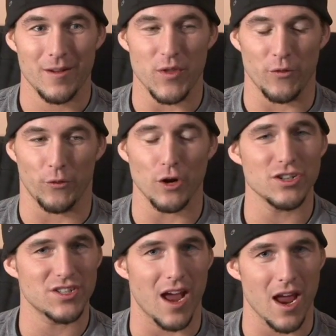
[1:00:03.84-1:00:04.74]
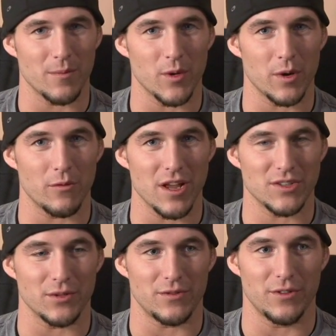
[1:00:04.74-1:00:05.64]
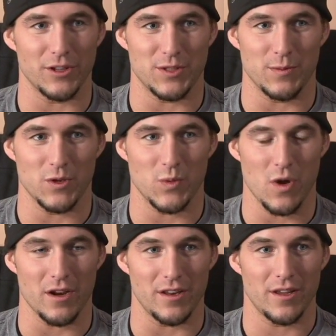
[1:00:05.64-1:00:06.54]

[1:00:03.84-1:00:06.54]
The first time that we wrestled Philly's Most Wanted,